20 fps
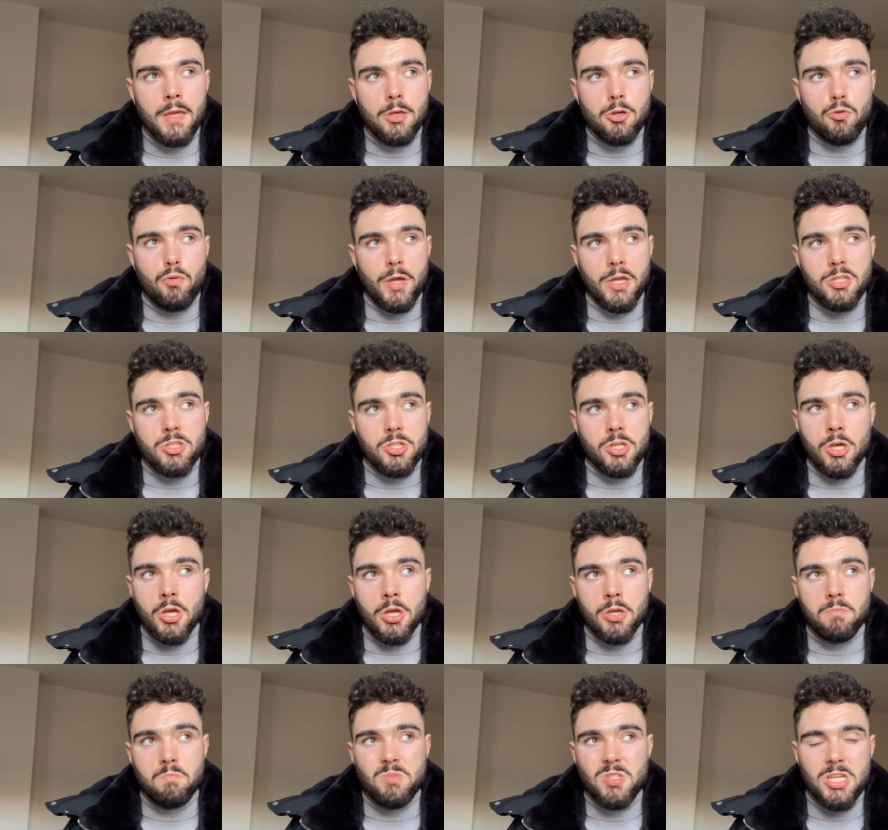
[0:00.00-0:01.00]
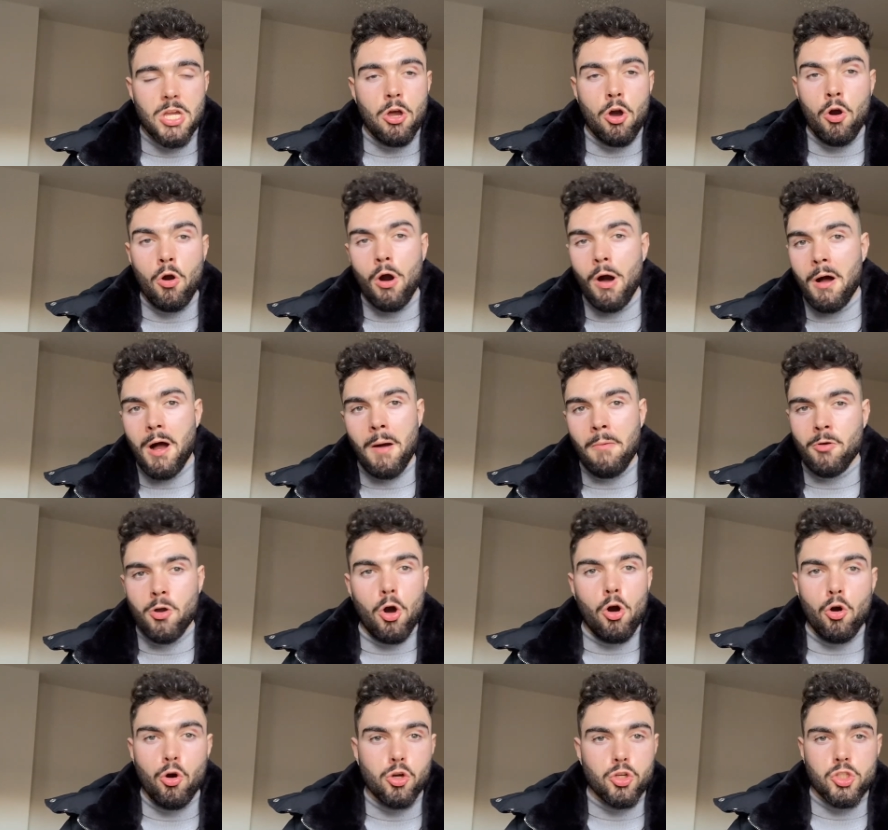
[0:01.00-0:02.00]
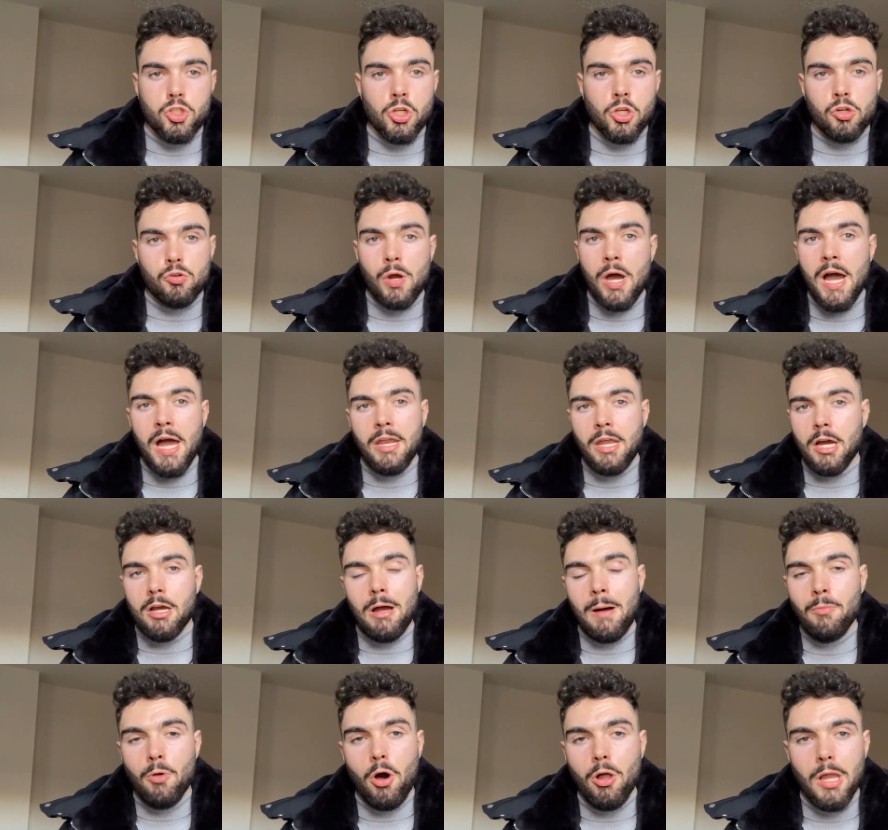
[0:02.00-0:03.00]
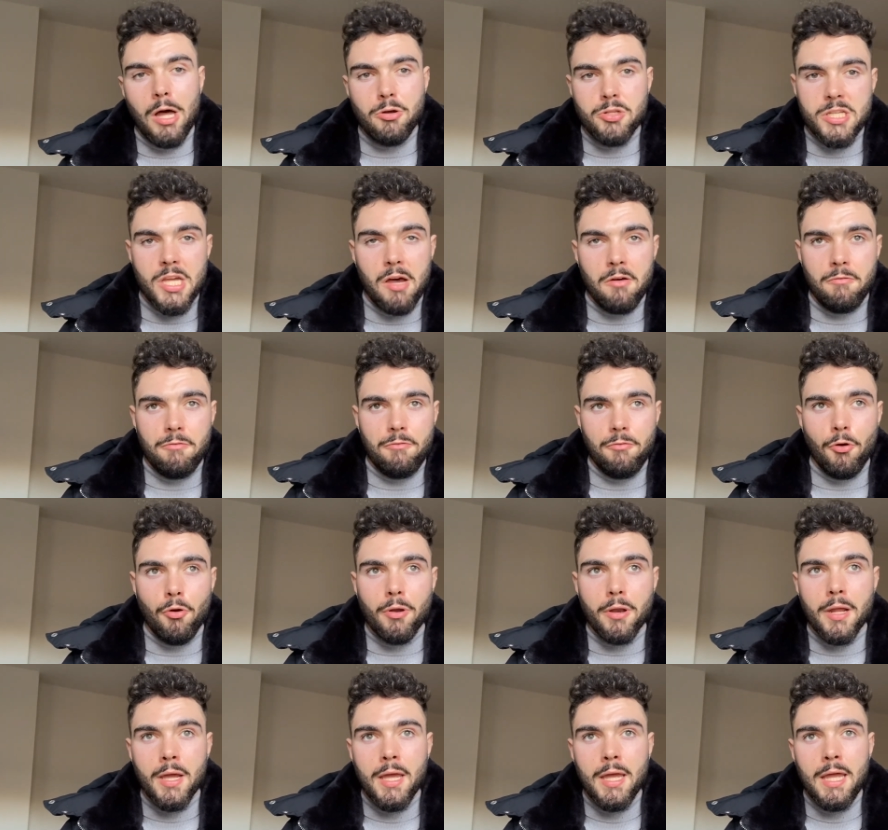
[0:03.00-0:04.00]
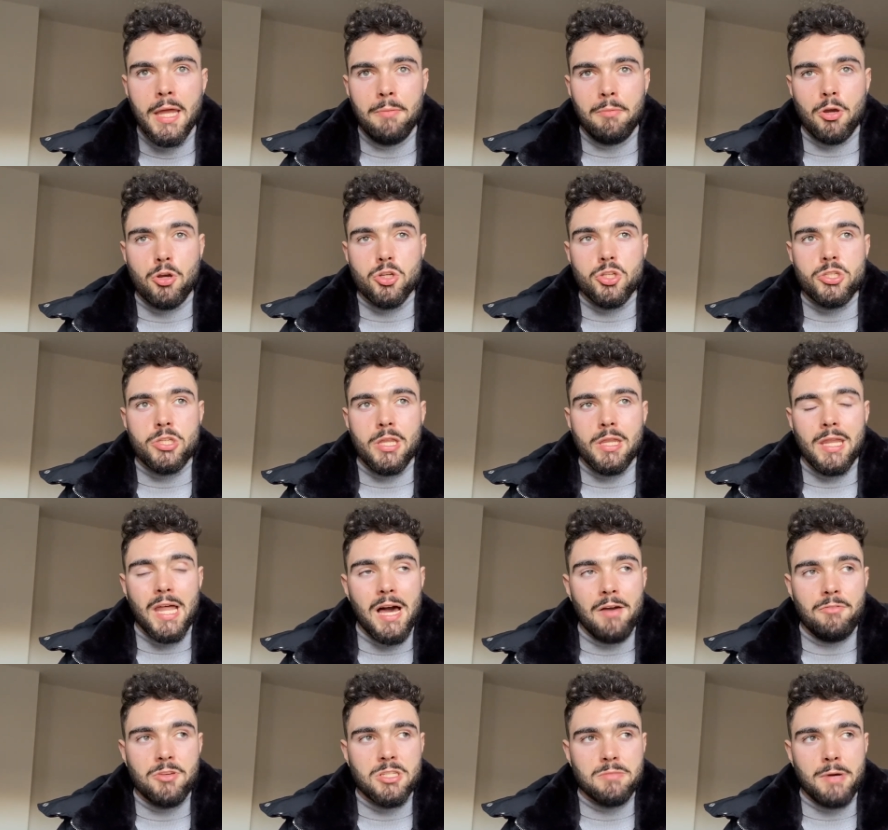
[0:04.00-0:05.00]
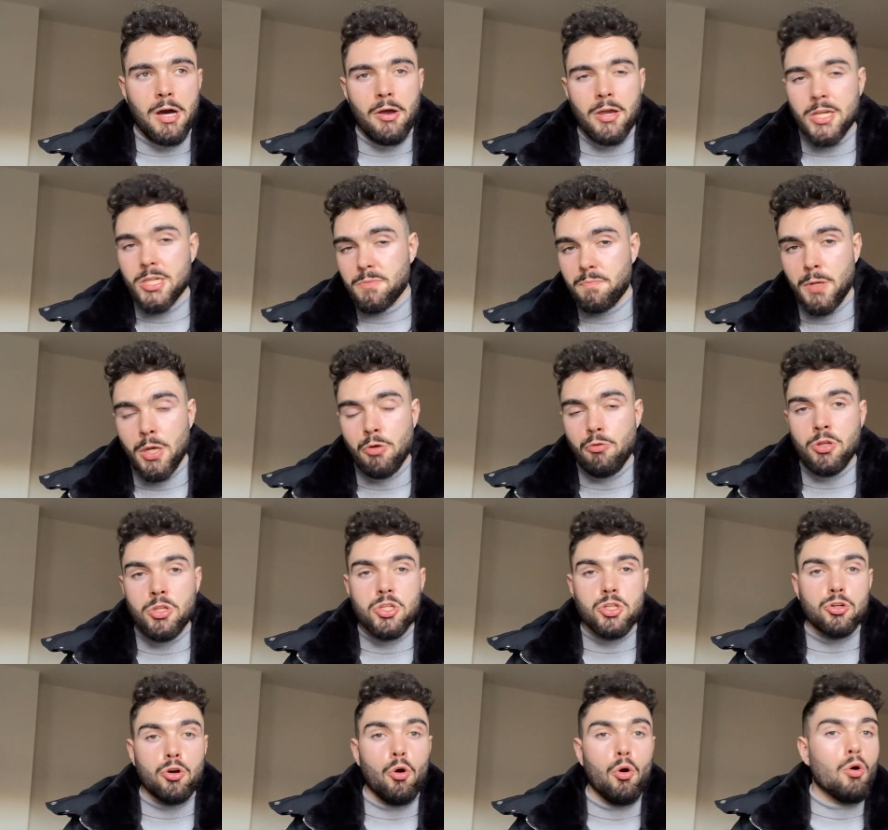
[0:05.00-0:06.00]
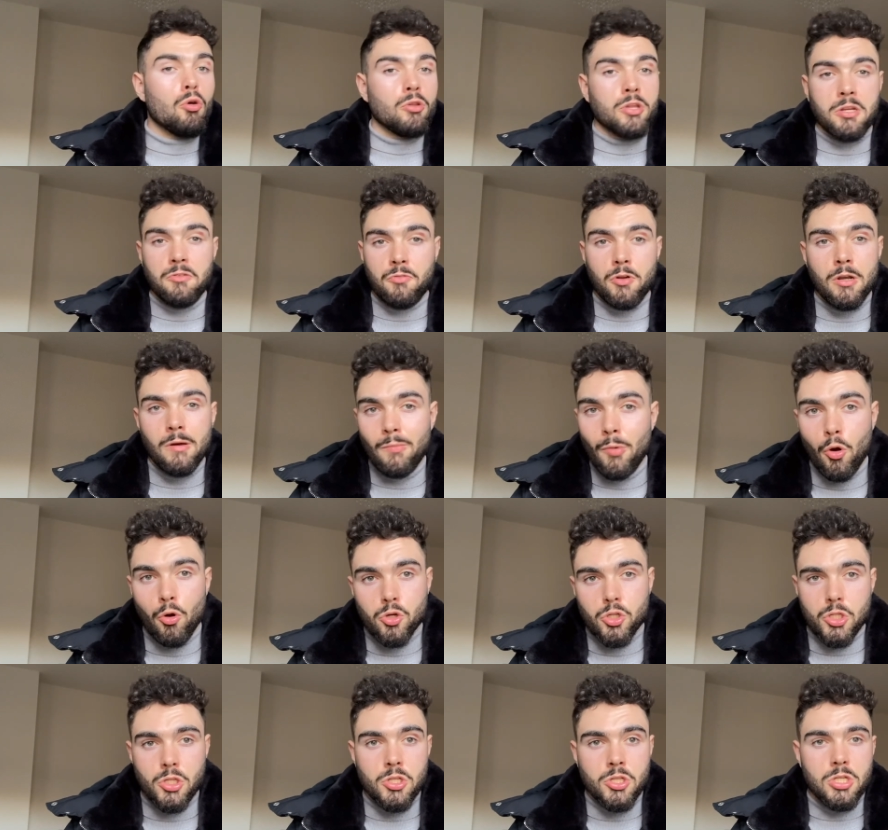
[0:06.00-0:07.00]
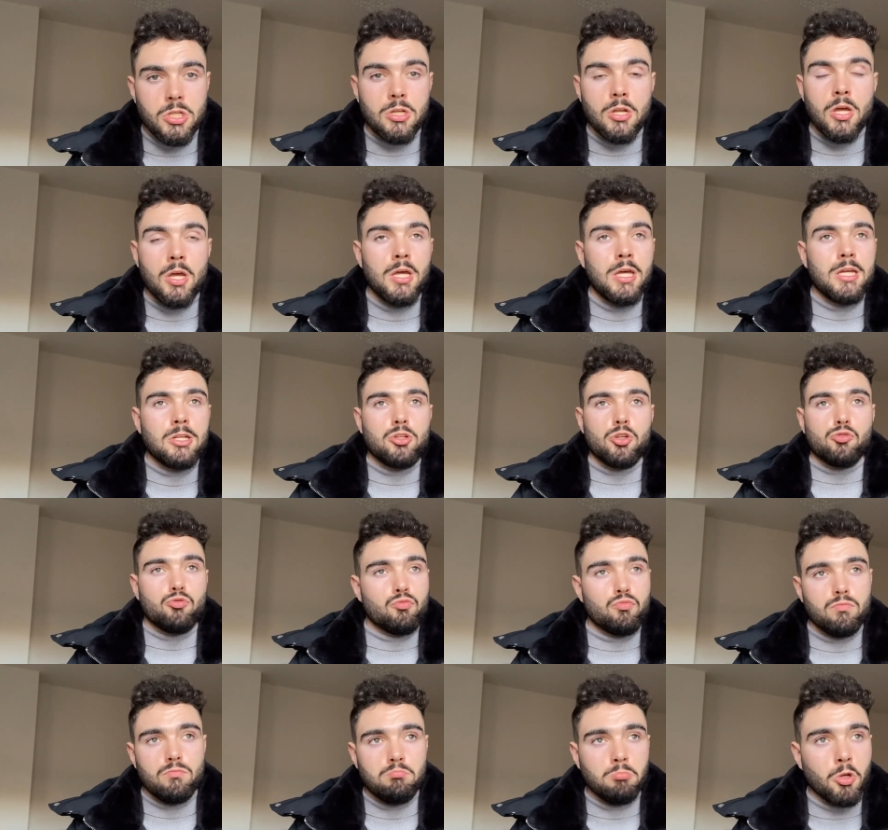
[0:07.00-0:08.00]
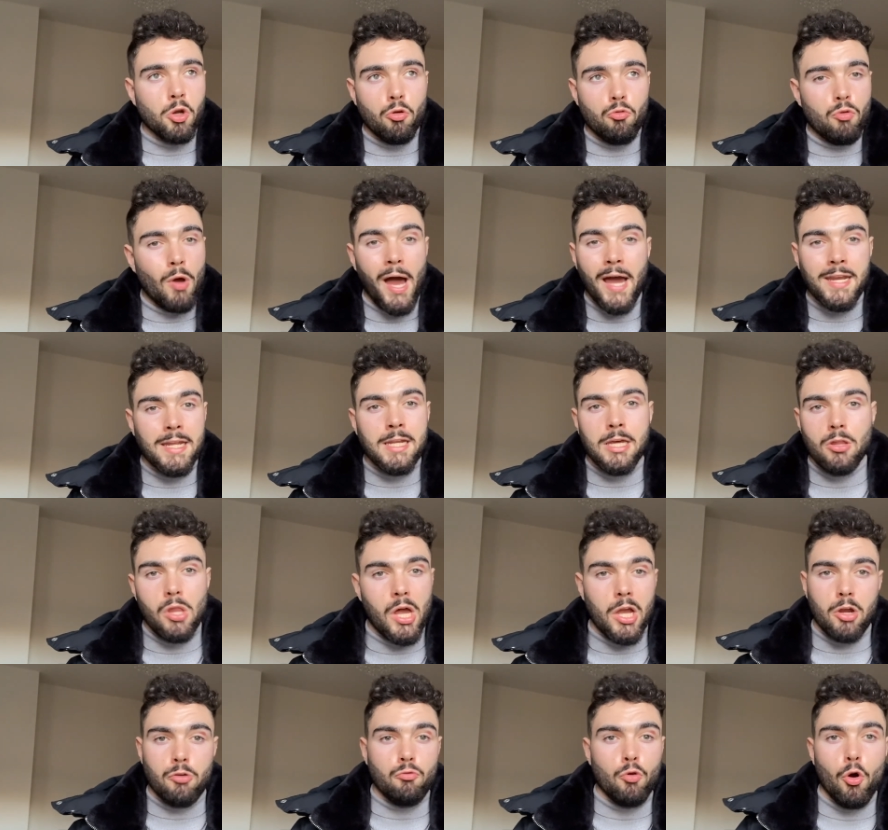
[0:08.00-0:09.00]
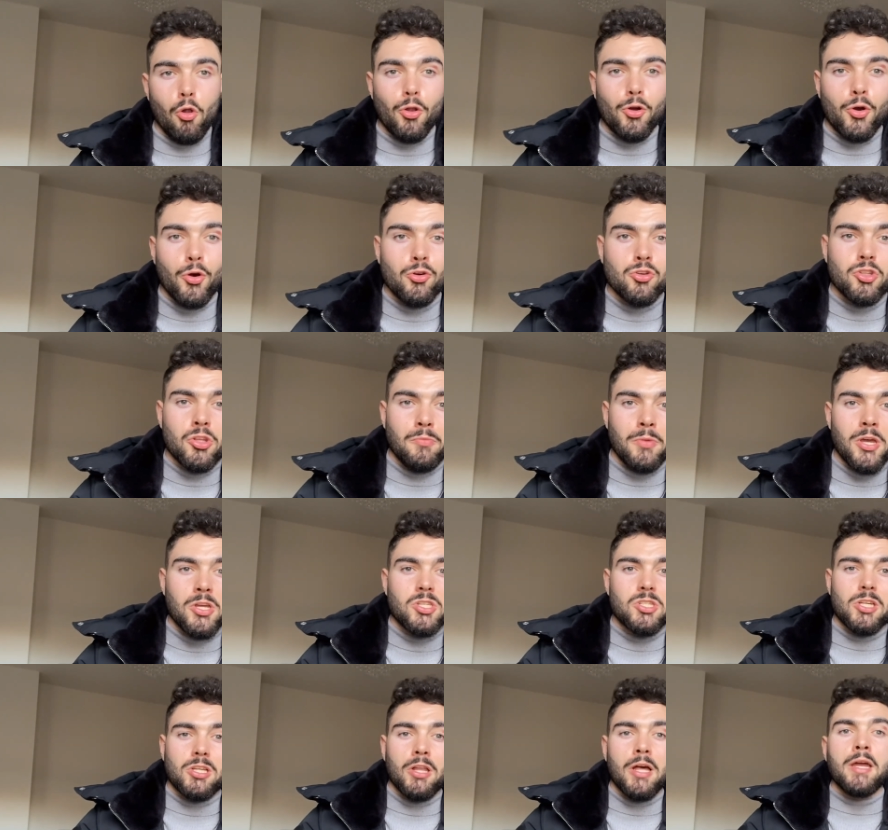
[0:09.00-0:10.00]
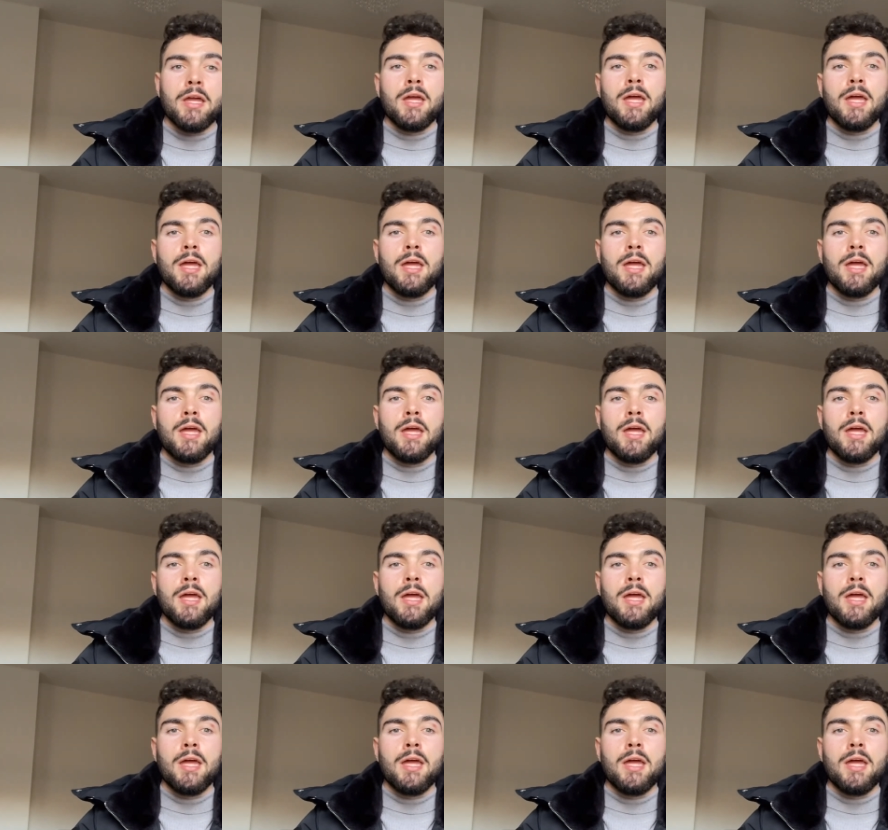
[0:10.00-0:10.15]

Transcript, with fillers: quick to say, oh, I've got a hustle and grind, I'm not allowed to have fun. Because life is about experiencing all the different emotions and just, you know, riding it like a roller coaster, basically.